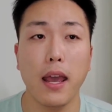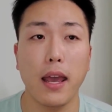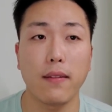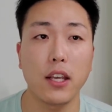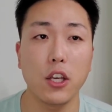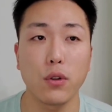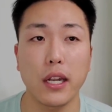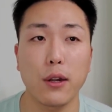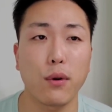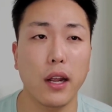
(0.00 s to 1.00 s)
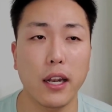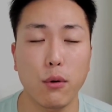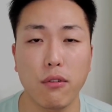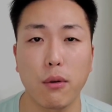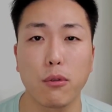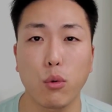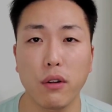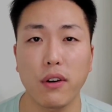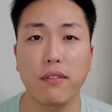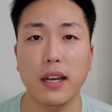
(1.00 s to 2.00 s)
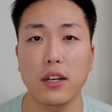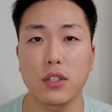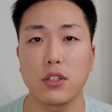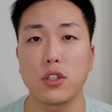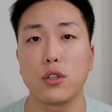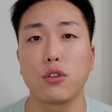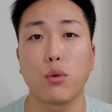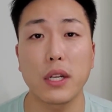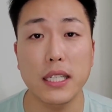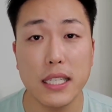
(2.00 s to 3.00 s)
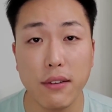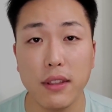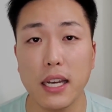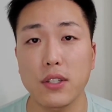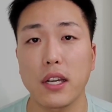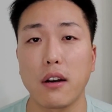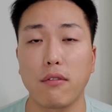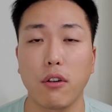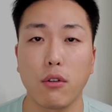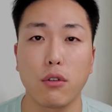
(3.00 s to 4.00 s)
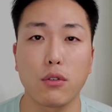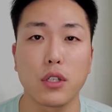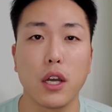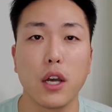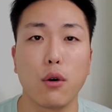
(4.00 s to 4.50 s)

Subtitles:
and they yielded anywhere from 25,000 to 27,000 hair follicles,